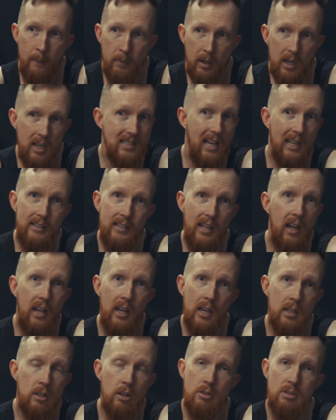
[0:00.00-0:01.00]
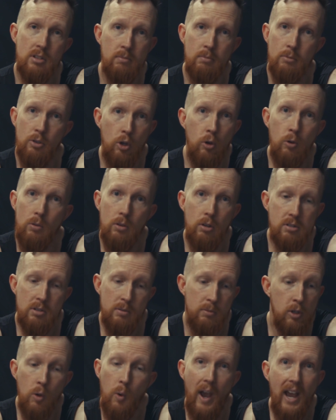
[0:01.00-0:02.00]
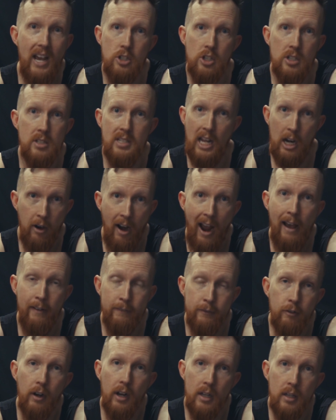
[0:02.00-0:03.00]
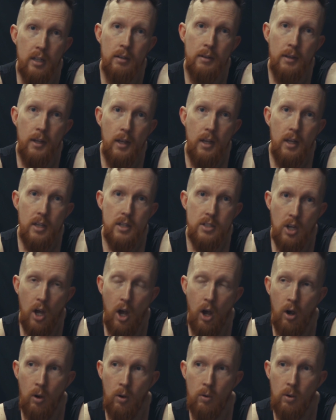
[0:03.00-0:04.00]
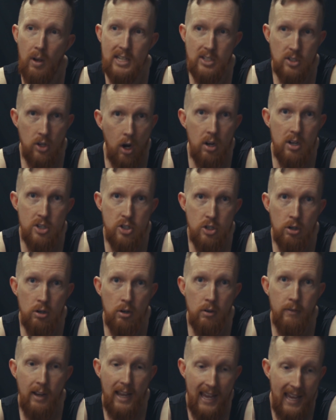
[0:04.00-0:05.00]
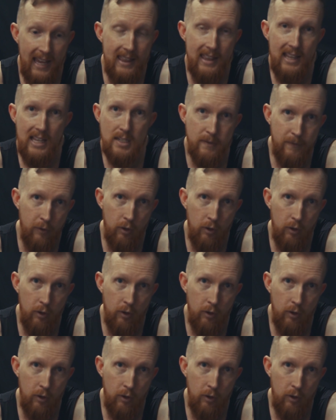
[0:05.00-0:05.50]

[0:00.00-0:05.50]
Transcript: because I'll tell you, there's some new agents that are after it. So as long as you're in this